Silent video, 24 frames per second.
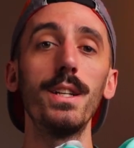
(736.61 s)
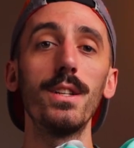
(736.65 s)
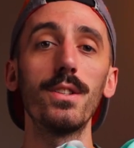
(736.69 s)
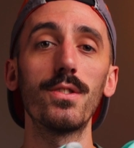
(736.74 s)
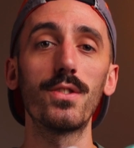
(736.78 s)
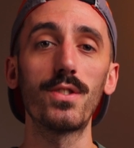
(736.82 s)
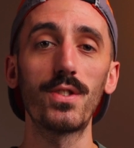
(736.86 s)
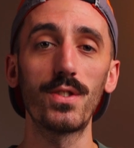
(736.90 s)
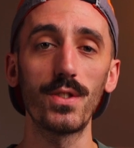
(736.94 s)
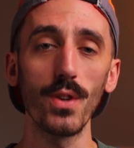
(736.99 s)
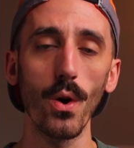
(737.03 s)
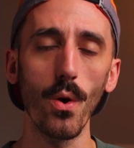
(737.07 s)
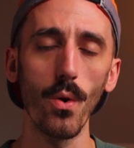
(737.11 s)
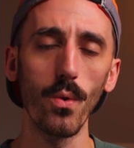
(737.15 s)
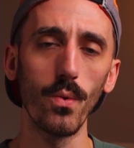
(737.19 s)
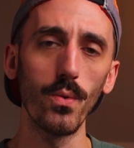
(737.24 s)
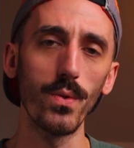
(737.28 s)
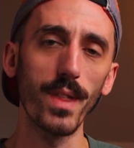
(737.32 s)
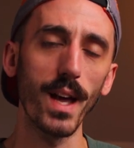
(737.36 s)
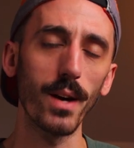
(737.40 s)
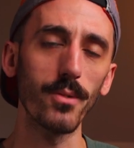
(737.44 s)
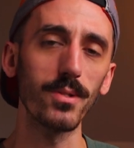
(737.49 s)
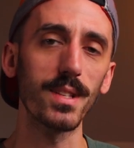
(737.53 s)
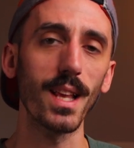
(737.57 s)
So
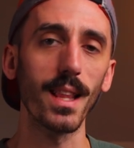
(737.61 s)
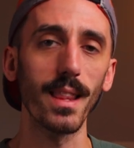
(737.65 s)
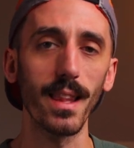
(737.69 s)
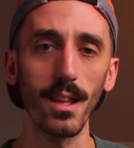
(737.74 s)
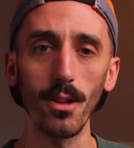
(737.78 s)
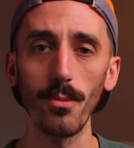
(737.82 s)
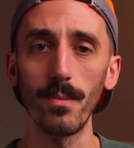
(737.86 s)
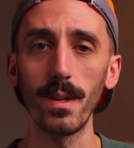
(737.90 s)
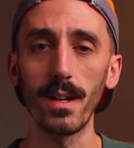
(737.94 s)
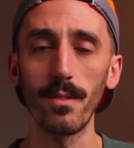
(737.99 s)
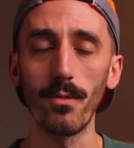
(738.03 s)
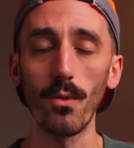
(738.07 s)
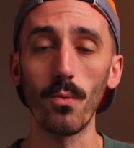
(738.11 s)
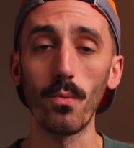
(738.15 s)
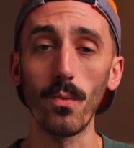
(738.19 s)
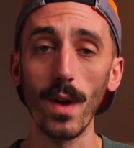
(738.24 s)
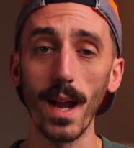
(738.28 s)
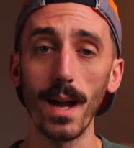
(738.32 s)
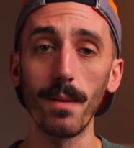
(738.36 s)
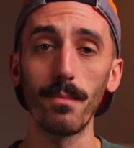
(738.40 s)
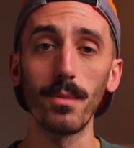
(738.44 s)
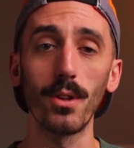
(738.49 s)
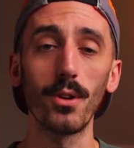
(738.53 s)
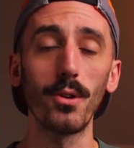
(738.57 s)
that was a little bit of a
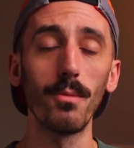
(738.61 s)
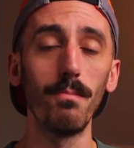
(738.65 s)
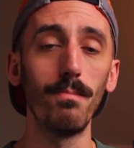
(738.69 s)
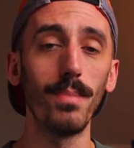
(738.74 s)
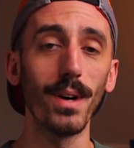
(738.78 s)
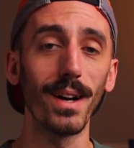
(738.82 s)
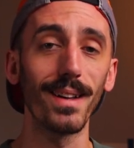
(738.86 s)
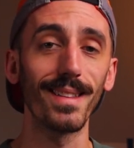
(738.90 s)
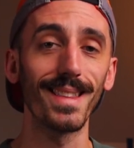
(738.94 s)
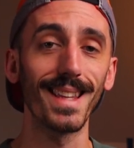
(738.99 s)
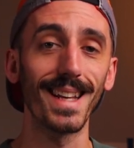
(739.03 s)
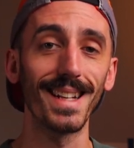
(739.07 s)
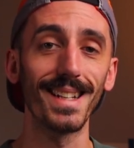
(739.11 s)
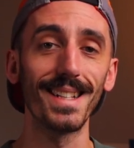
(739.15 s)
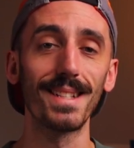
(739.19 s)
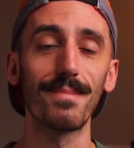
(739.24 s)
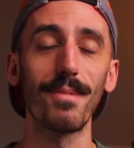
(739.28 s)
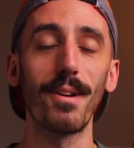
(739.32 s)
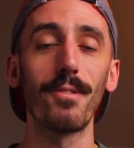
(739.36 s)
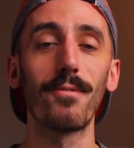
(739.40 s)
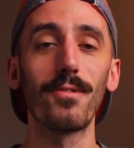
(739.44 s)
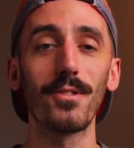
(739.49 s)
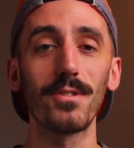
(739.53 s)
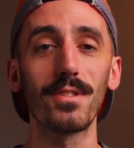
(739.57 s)
rambler, but that is
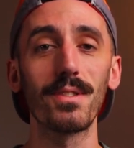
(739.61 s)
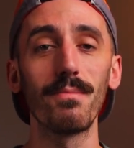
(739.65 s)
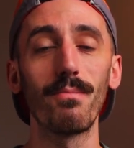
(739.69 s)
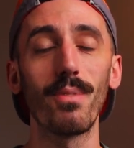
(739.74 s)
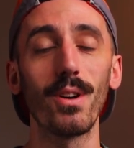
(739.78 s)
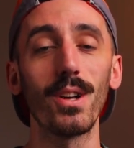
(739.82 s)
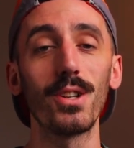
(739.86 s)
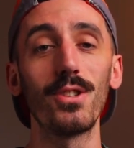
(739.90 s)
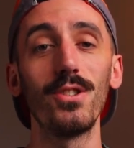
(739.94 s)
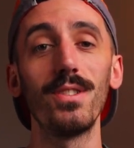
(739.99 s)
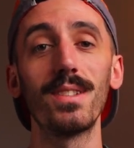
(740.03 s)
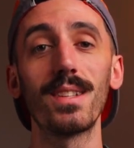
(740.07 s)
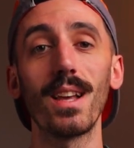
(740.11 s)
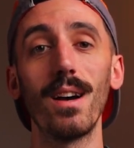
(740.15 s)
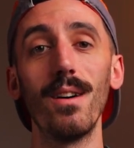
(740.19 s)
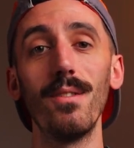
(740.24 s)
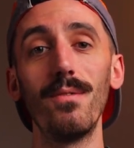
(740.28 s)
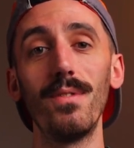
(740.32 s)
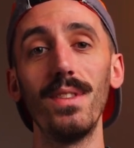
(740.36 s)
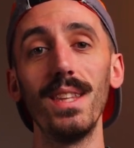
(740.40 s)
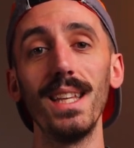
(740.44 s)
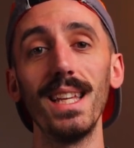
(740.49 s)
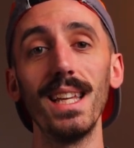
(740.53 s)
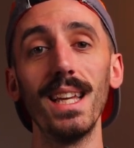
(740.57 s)
my first impressions
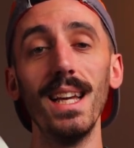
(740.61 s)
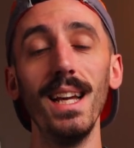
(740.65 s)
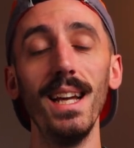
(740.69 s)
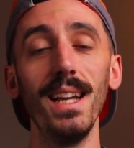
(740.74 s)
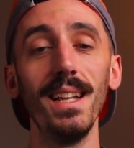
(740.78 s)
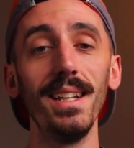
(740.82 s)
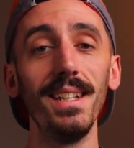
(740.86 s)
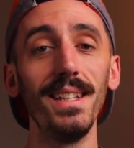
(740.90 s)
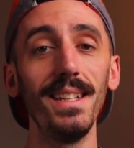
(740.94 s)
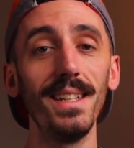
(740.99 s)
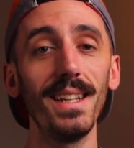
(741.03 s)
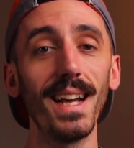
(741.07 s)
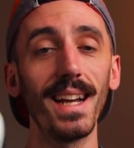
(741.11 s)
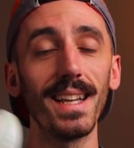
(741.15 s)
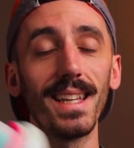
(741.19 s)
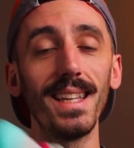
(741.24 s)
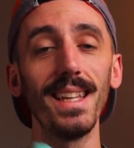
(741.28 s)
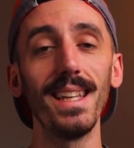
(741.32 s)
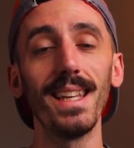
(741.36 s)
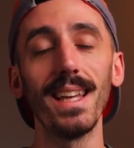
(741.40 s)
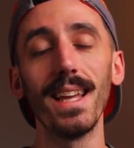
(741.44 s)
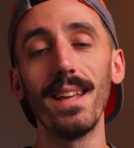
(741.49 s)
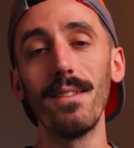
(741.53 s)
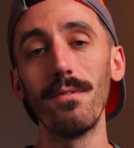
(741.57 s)
of the
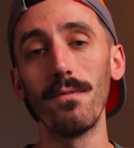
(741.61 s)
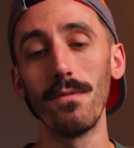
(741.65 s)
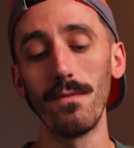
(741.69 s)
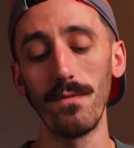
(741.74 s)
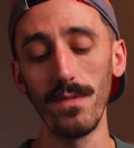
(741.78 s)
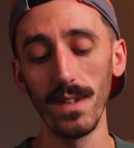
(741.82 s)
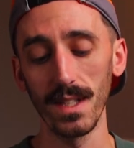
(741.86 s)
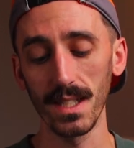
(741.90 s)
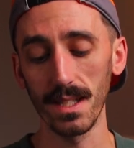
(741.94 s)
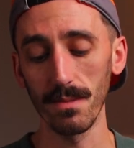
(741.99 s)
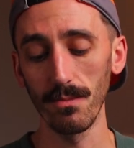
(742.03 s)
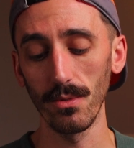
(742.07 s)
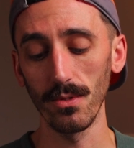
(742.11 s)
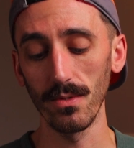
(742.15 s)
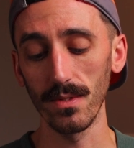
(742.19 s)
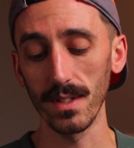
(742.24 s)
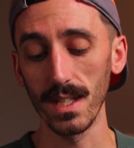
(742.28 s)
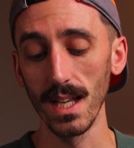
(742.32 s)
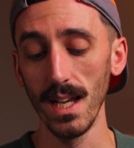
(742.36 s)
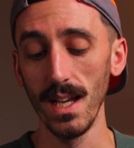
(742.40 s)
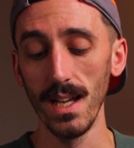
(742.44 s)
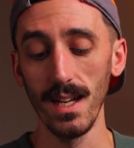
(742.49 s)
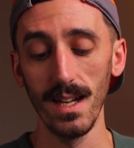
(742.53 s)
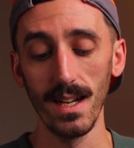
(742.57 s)
Nike
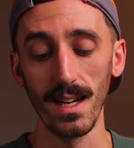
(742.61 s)
Invincibles.